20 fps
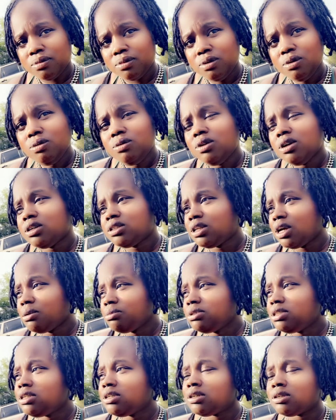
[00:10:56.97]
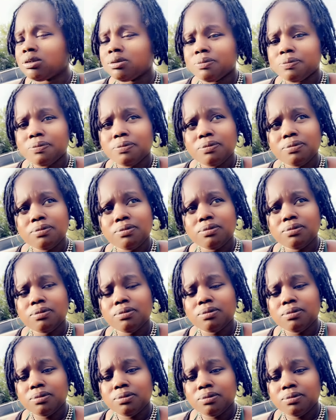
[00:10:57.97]
You looked up to them.
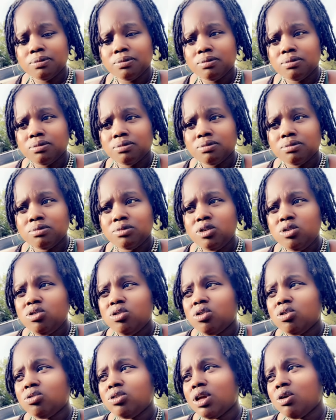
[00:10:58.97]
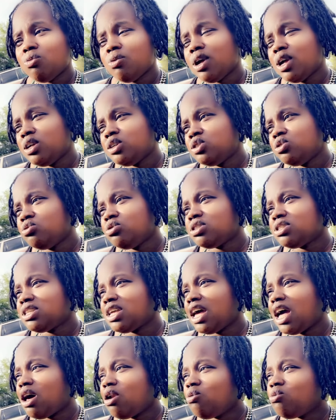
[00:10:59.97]
You know, they raised you to
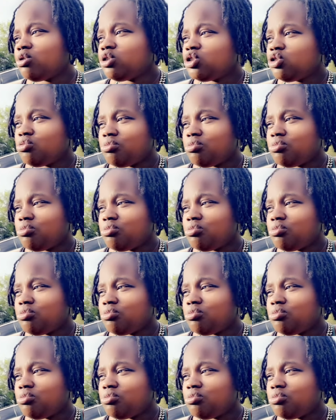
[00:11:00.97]
say, I don't want you